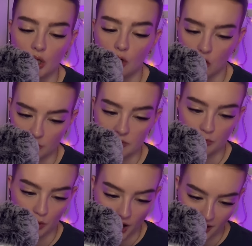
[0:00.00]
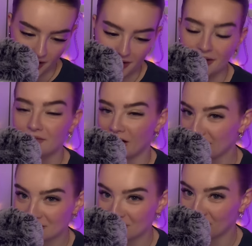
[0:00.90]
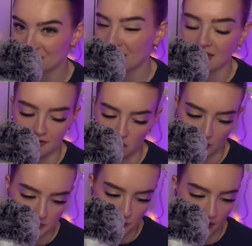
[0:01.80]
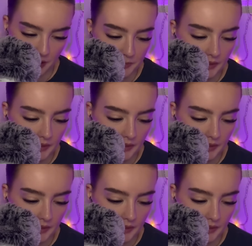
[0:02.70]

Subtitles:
Corpse Bride, 5 stars. I love Corpse Bride.